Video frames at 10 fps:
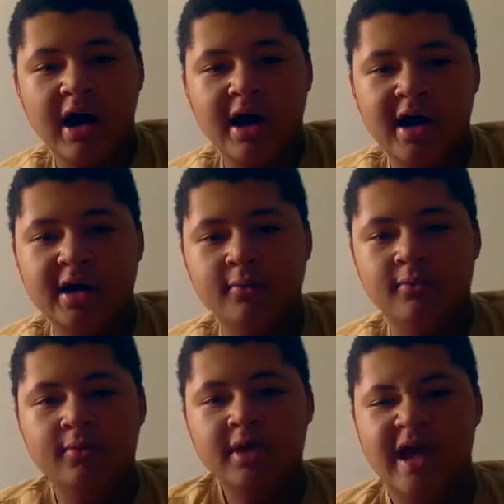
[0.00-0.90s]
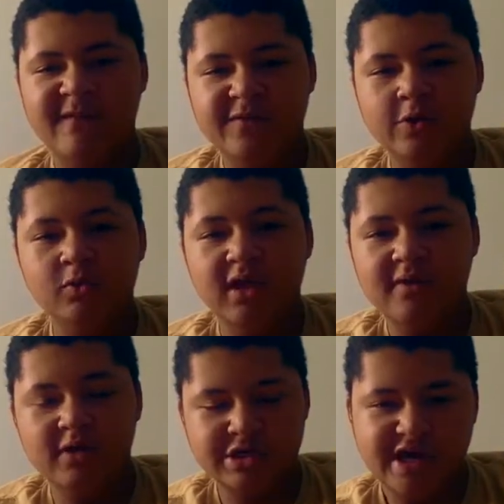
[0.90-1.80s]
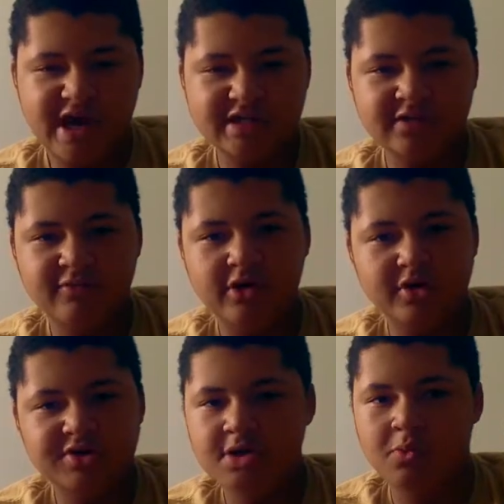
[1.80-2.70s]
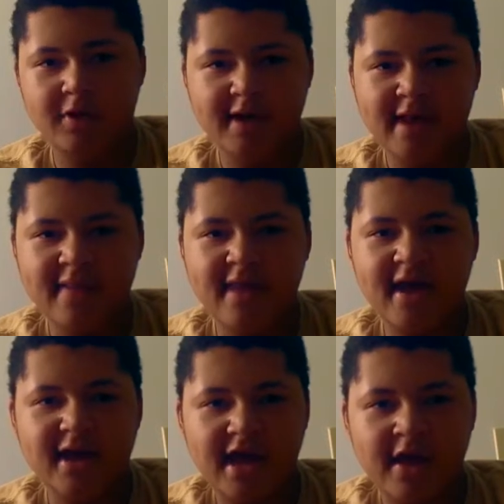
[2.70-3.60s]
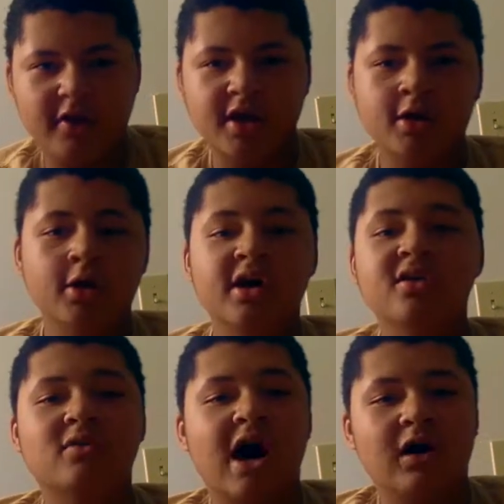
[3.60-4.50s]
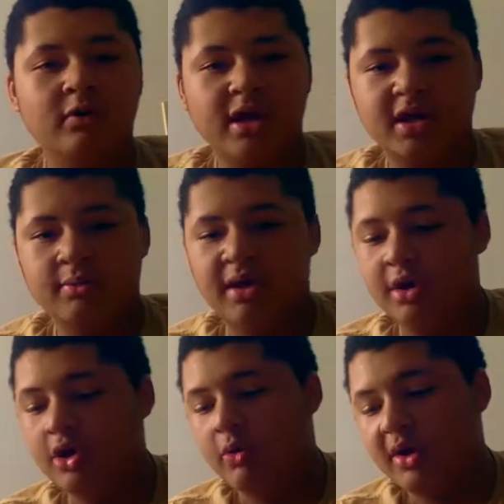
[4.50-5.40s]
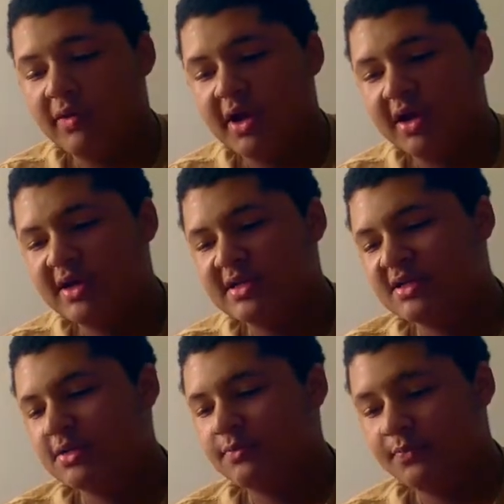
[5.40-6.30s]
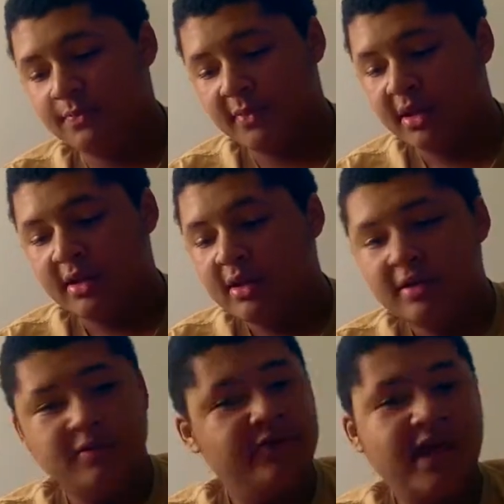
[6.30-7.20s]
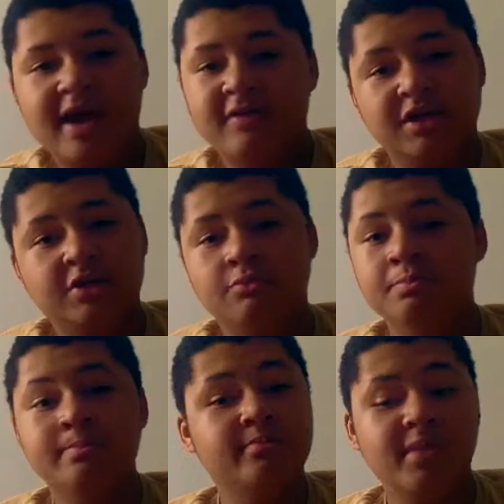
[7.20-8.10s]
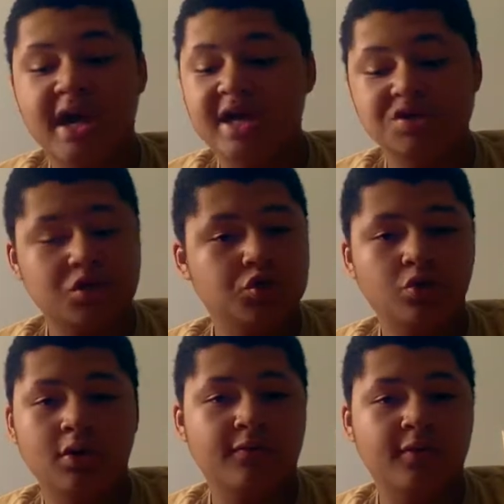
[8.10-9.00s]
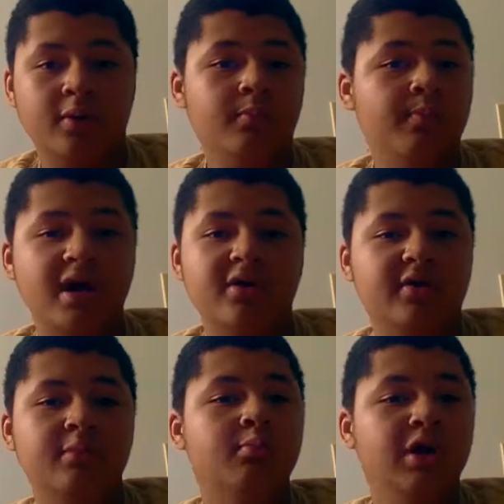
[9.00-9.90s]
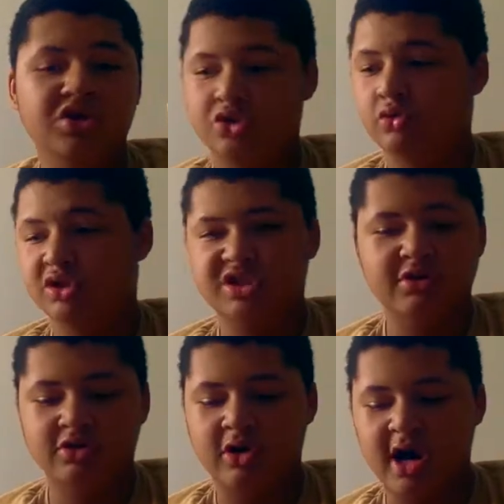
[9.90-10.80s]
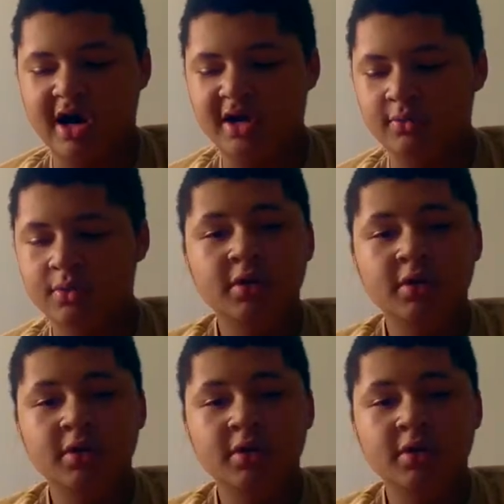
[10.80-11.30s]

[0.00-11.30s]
And if you live in Jacksonville or somewhere in that area, I would recommend going there because they have an amazing storefront, better than most stores here in Ohio.